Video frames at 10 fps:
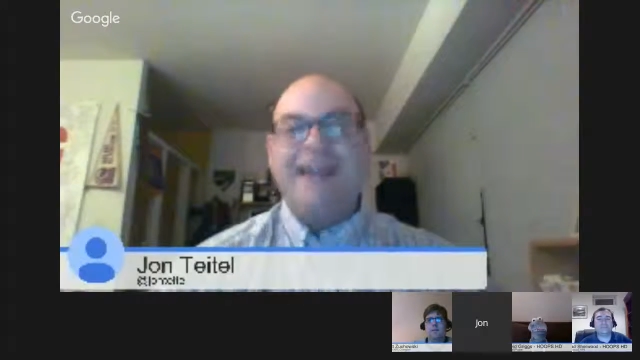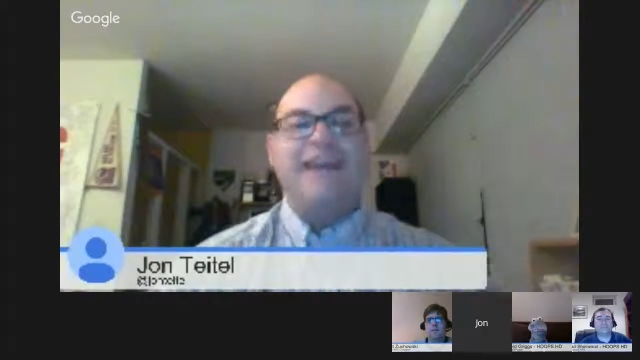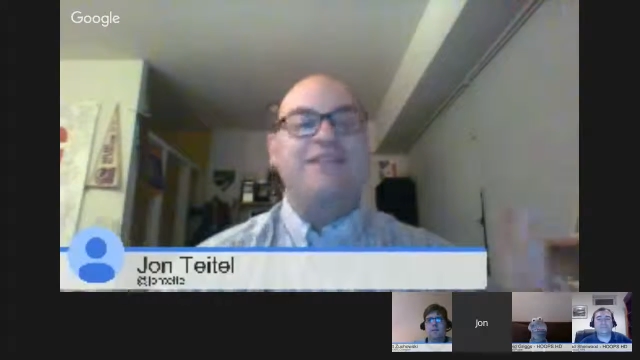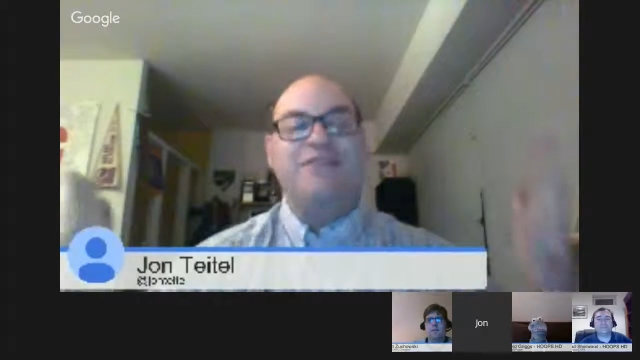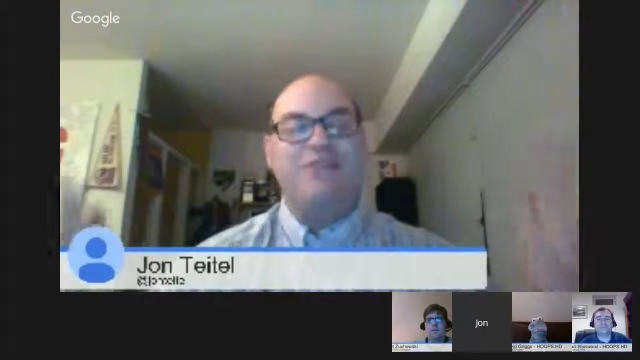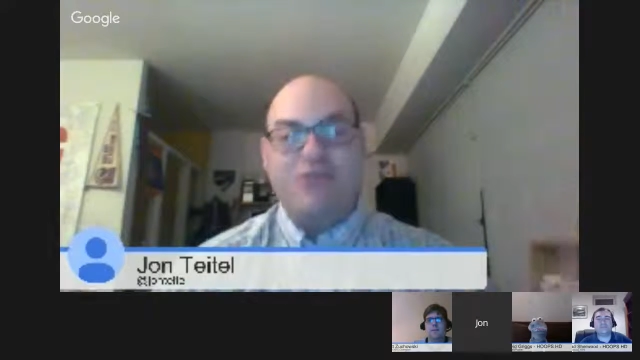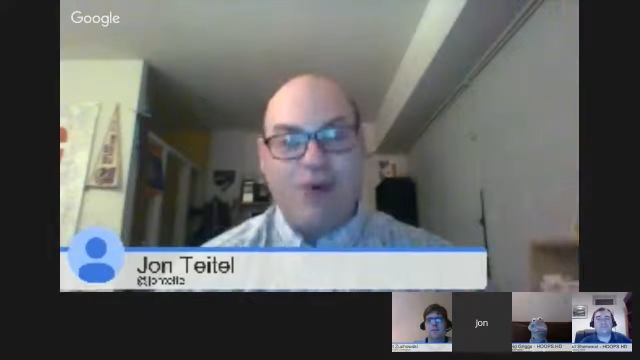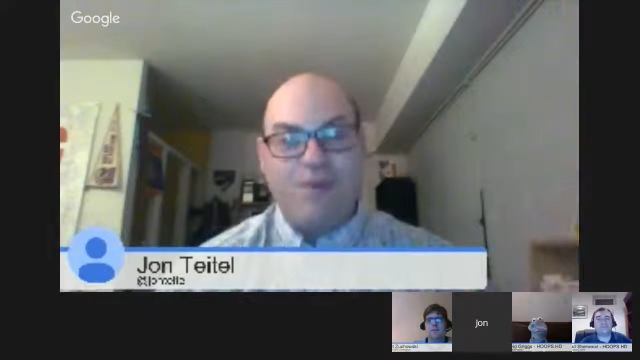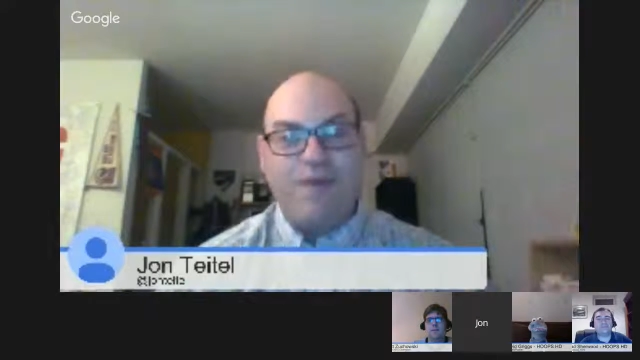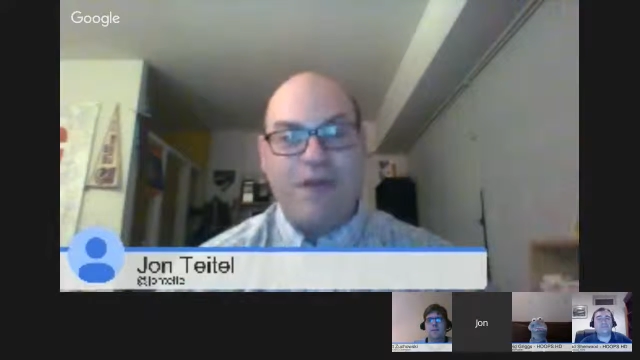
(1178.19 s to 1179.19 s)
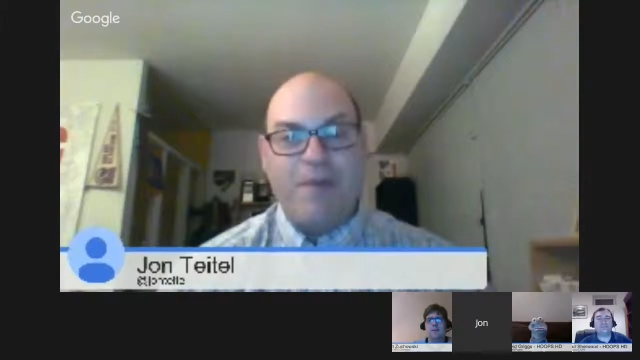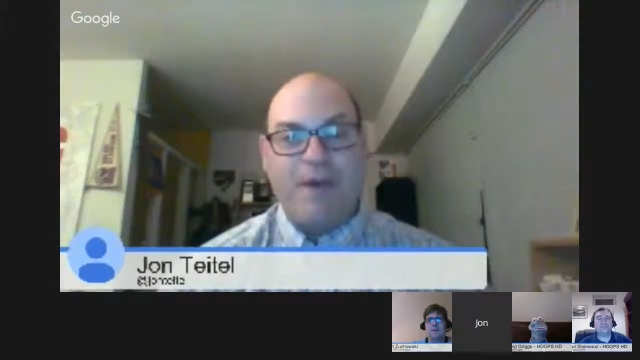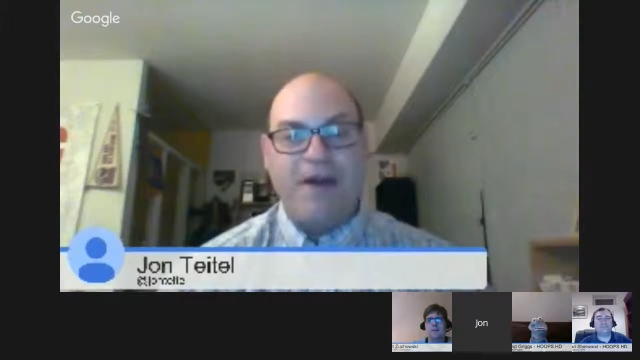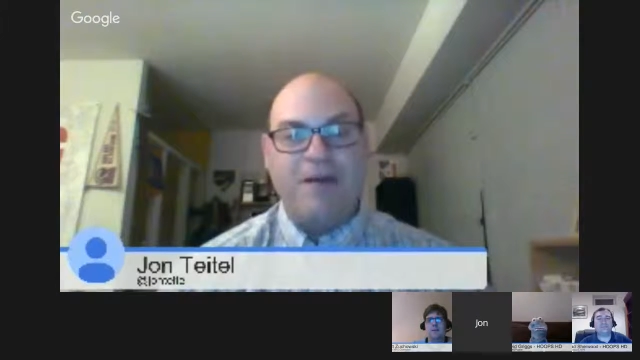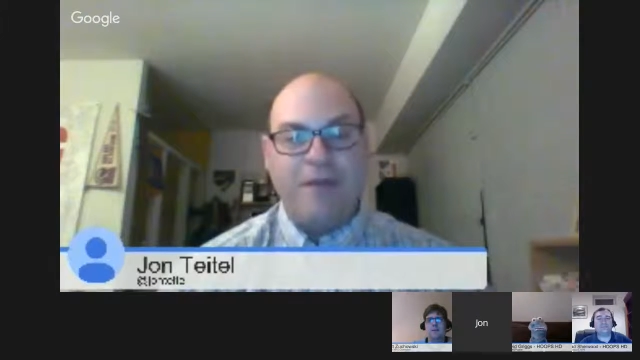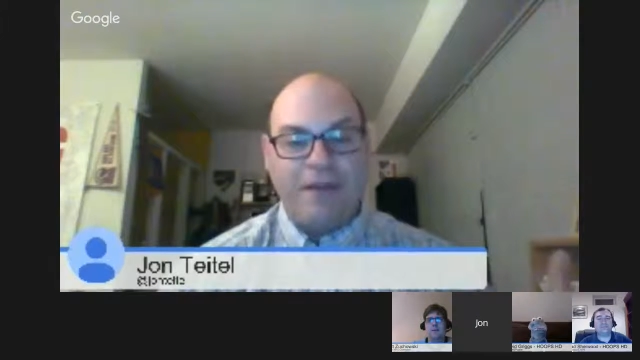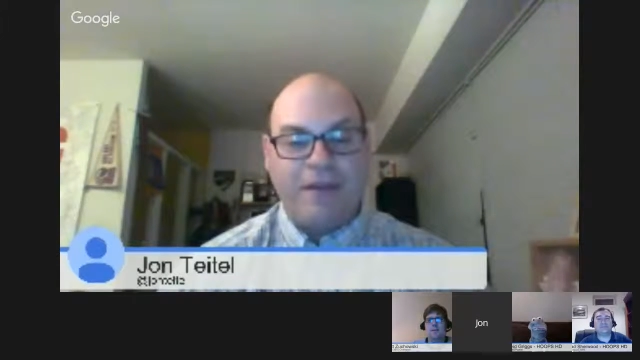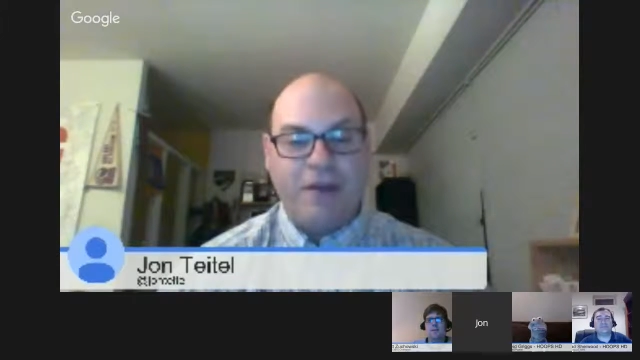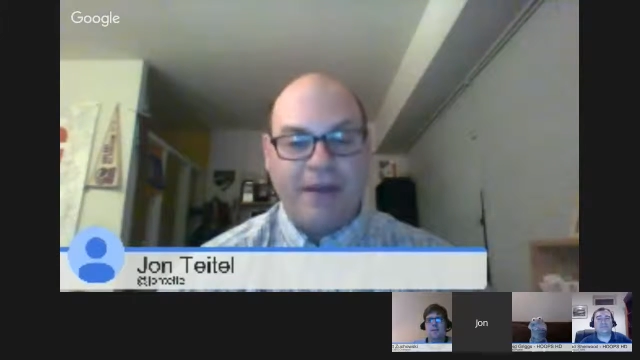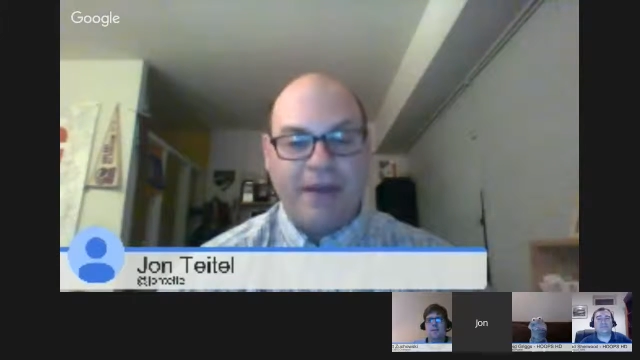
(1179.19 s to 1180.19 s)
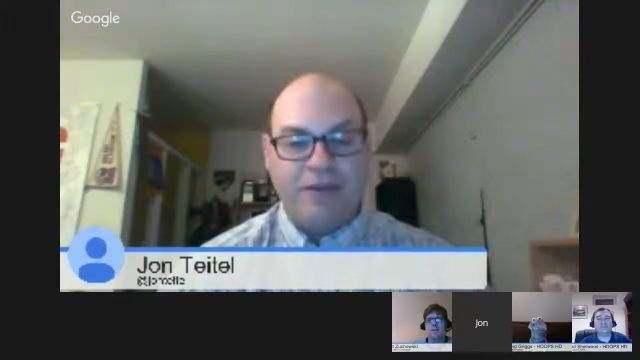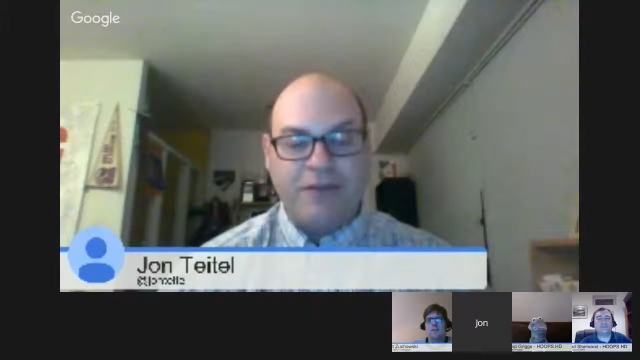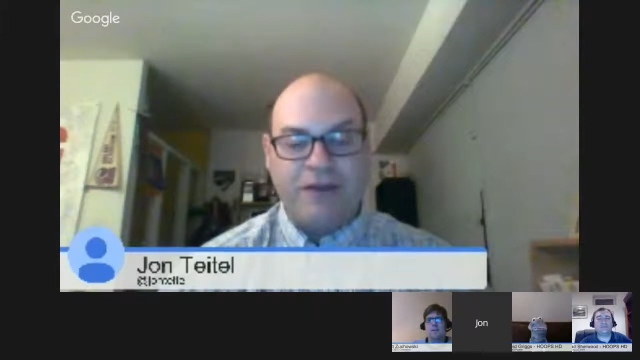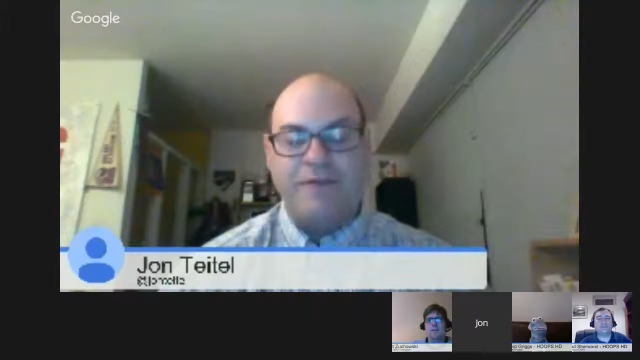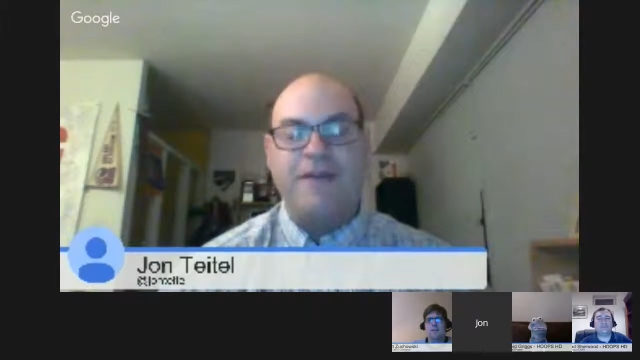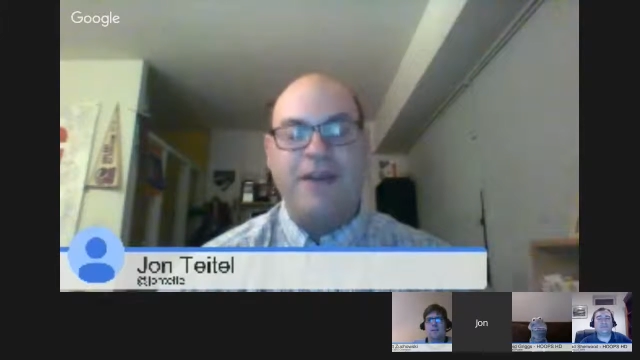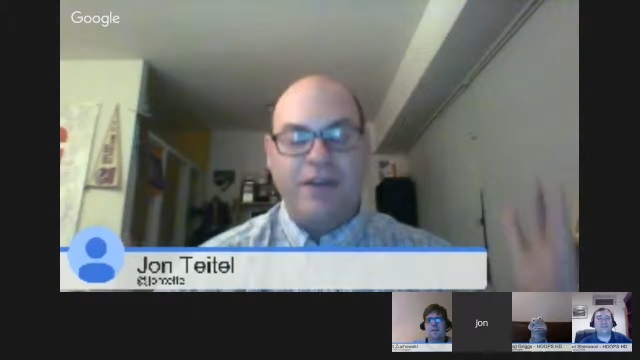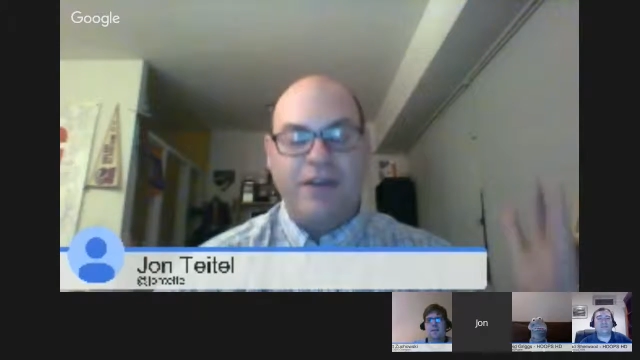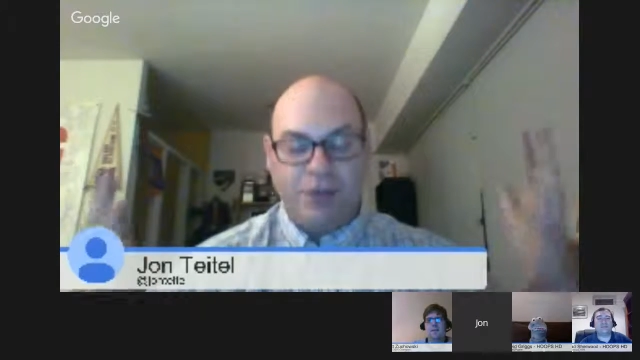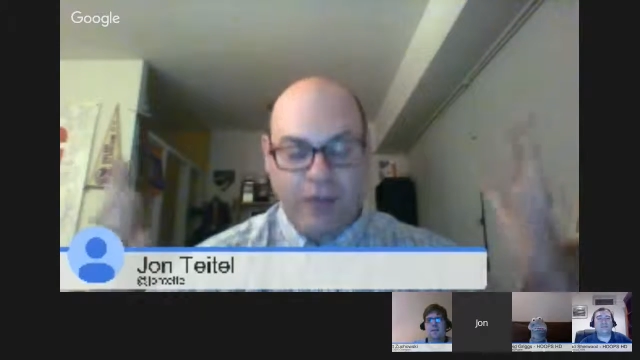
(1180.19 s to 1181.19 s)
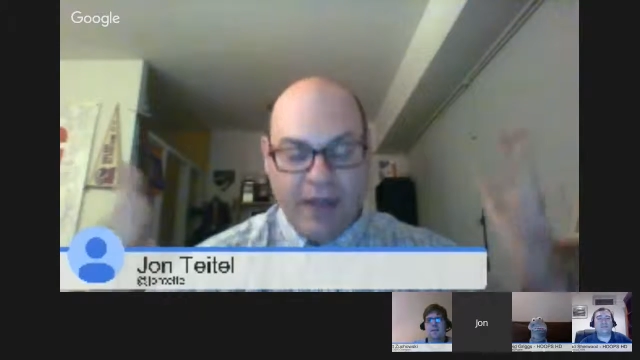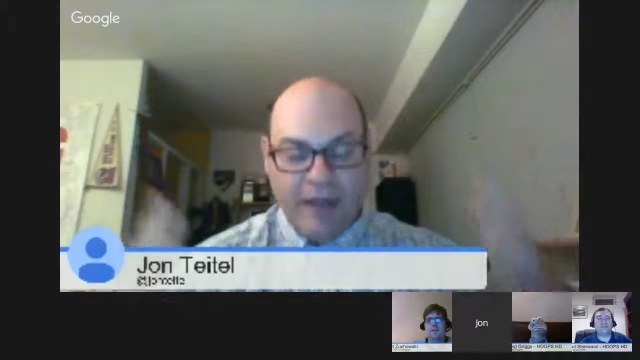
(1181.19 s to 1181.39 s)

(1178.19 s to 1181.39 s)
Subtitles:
because you don't fall apart when the going gets rough. You,